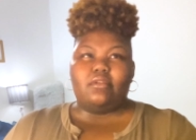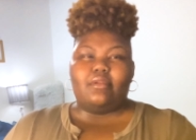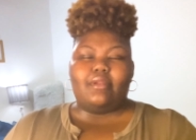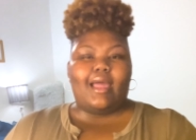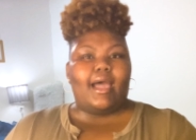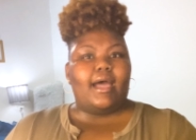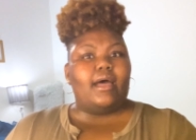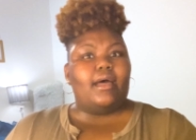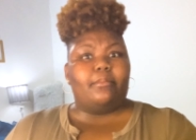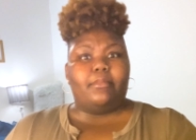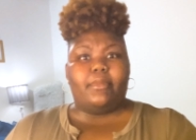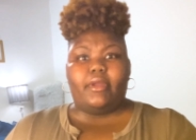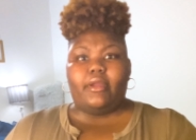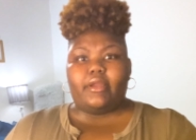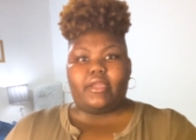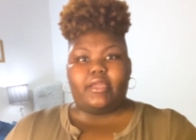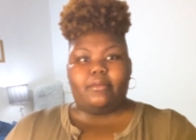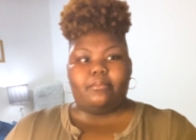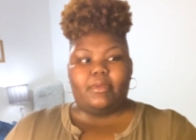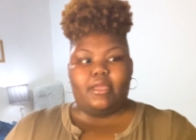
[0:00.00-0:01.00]
not
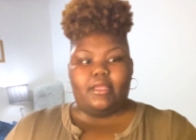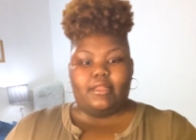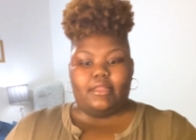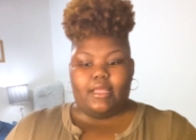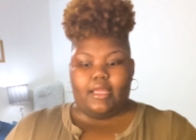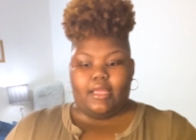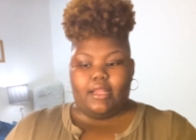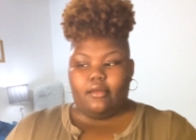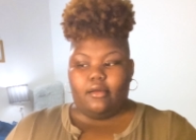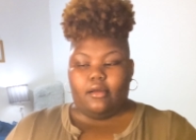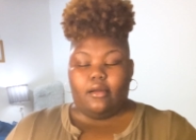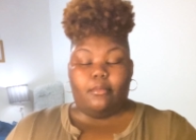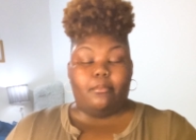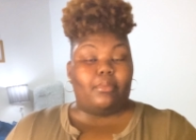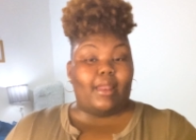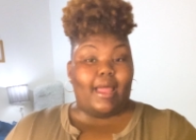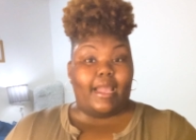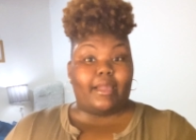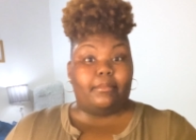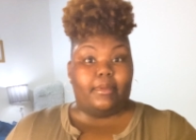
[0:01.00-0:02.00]
American men that,
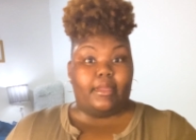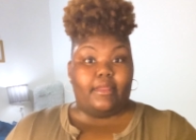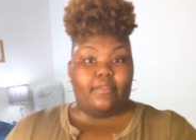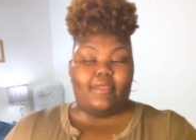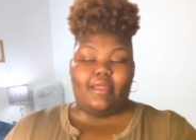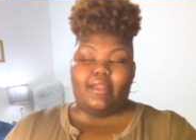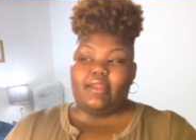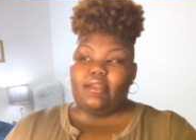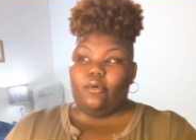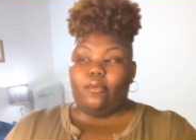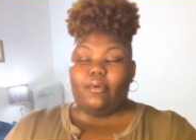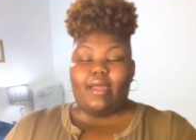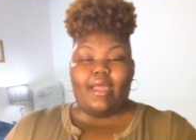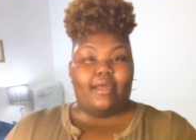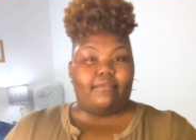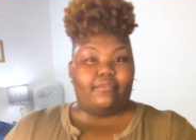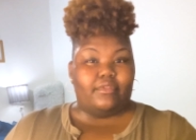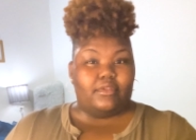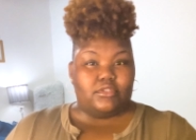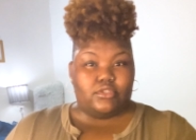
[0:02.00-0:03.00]
black men that don't
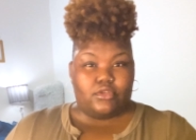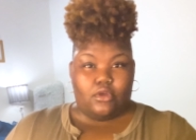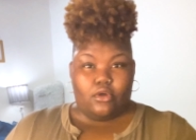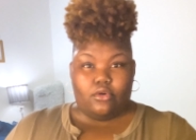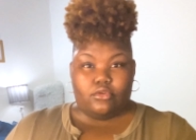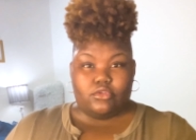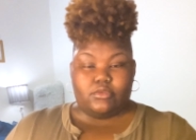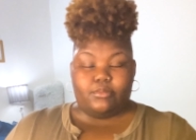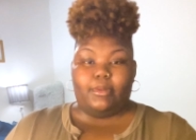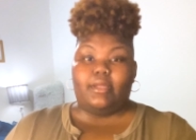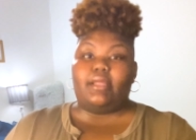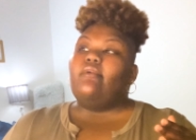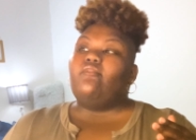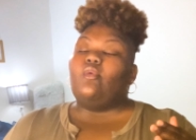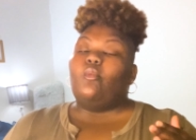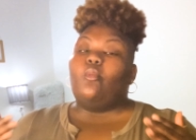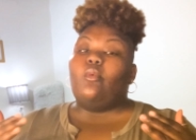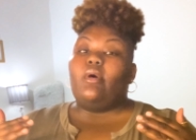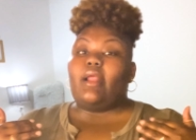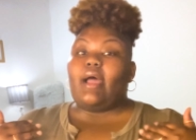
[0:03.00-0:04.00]
have these goals, but
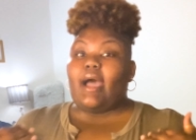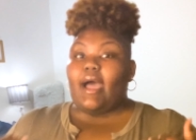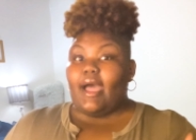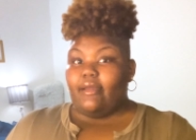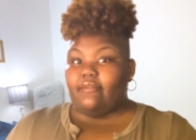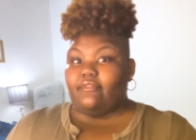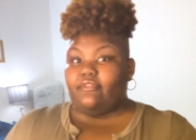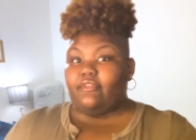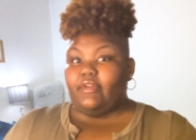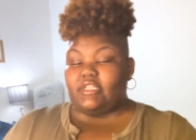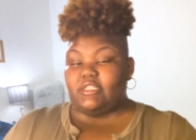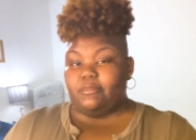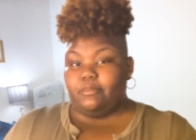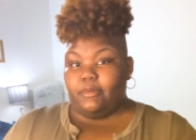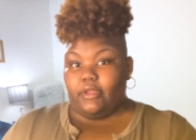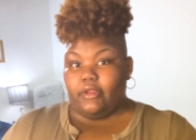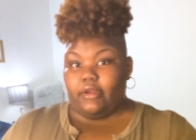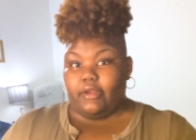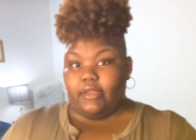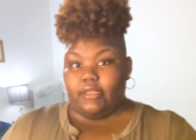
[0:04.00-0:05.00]
from what I've
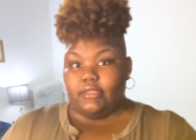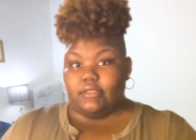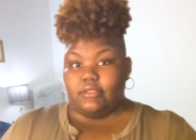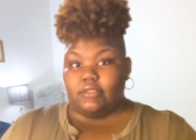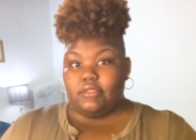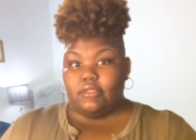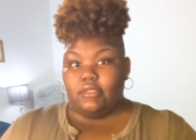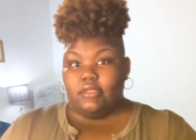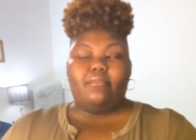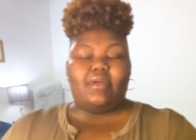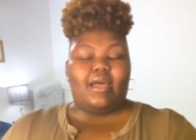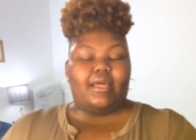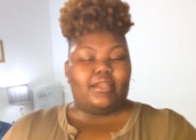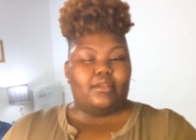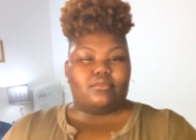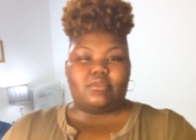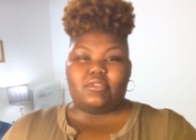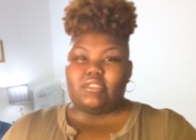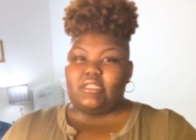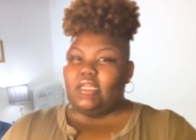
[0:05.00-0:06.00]
experienced, I
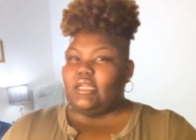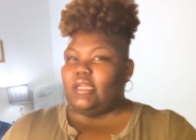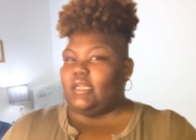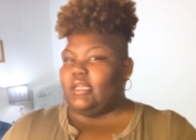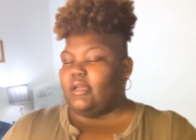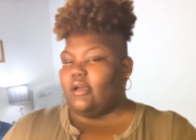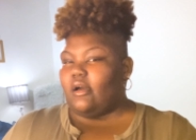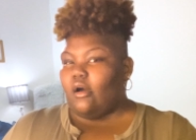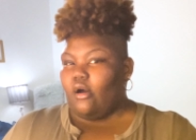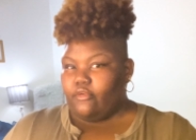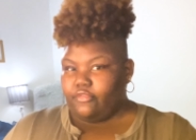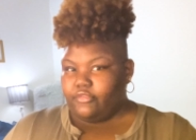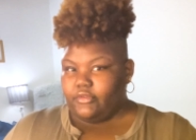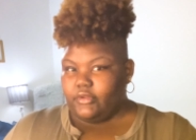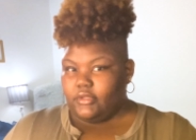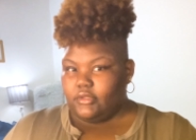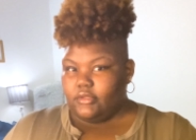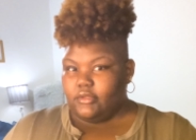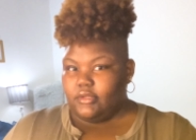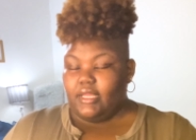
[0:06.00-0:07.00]
don't see it
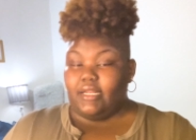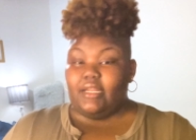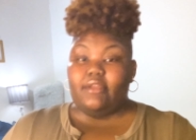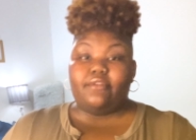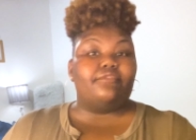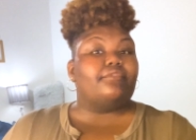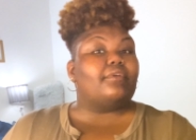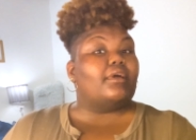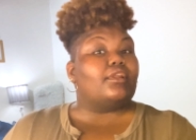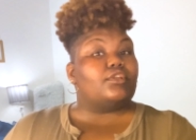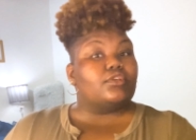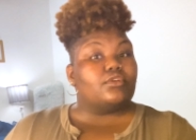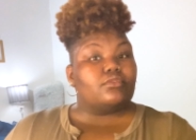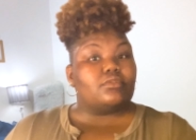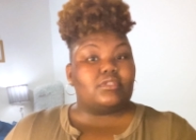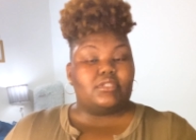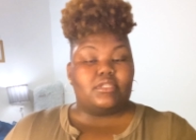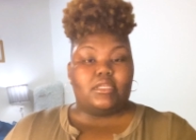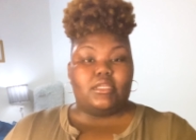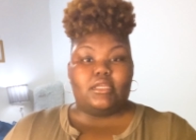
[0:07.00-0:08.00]
often. And if I do
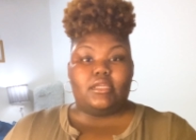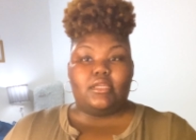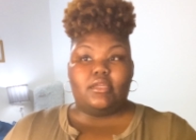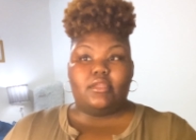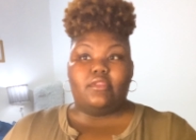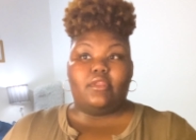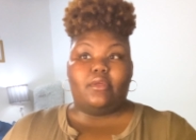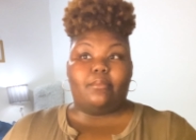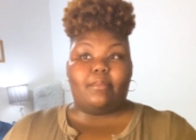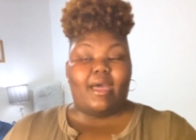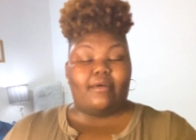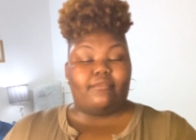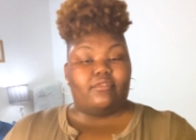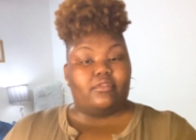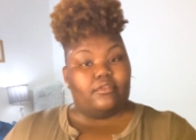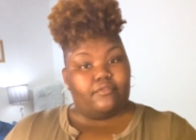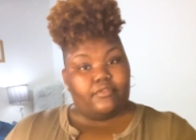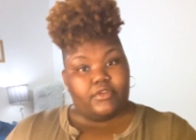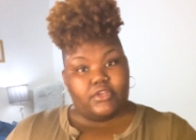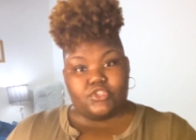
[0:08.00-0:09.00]
see them having
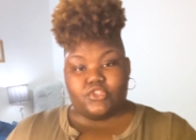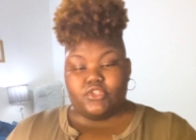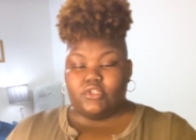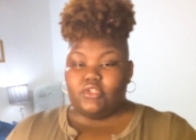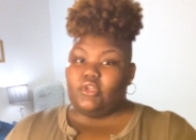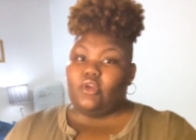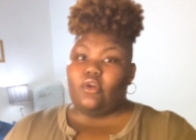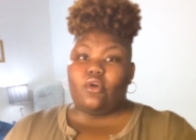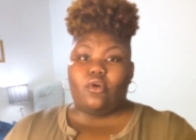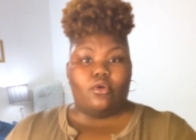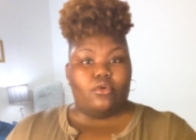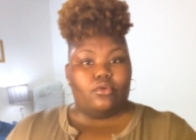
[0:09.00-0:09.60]
a vision and goals,